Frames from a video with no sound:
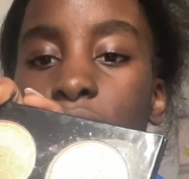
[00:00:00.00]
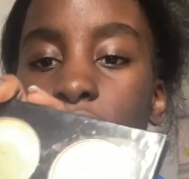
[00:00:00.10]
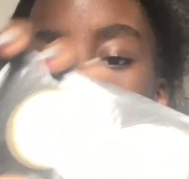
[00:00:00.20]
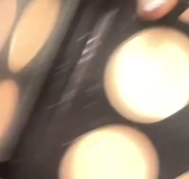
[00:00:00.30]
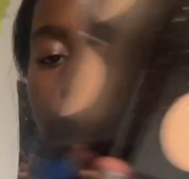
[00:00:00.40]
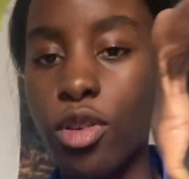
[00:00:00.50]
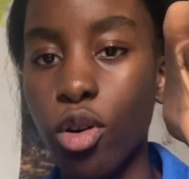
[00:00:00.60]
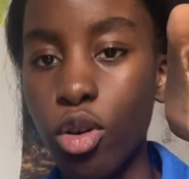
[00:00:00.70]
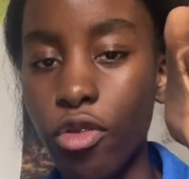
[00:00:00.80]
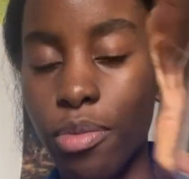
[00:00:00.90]
this shade,
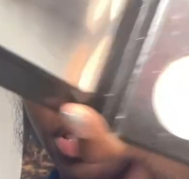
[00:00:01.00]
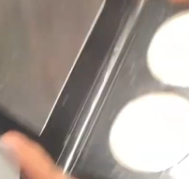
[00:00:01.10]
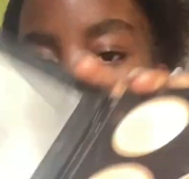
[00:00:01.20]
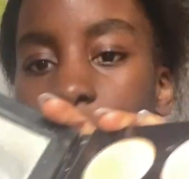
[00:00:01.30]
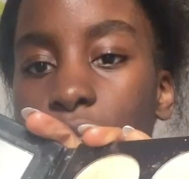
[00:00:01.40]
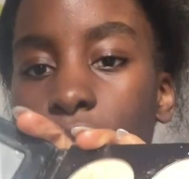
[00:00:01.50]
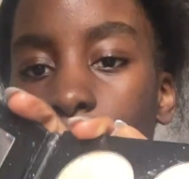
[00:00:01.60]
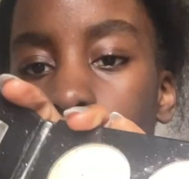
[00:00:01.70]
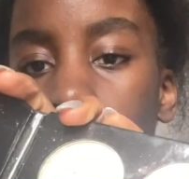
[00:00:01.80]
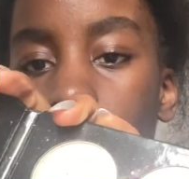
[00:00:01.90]
also from the same brand.
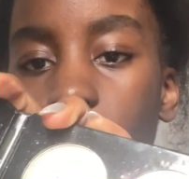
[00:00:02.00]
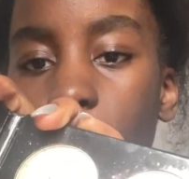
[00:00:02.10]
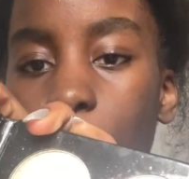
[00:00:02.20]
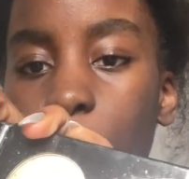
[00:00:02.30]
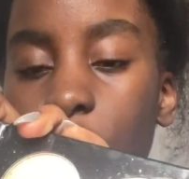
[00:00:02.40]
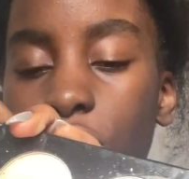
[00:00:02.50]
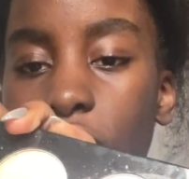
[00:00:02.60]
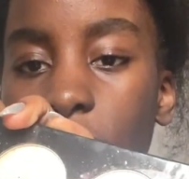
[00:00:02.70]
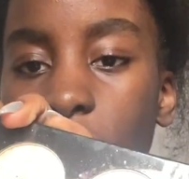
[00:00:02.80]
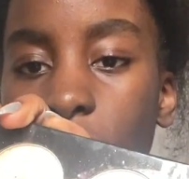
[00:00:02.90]

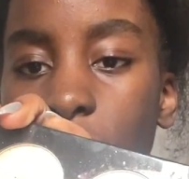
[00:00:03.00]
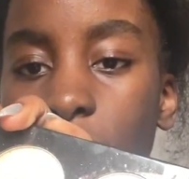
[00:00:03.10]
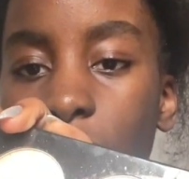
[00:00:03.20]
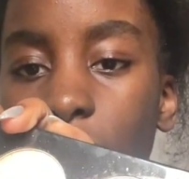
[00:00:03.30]
Really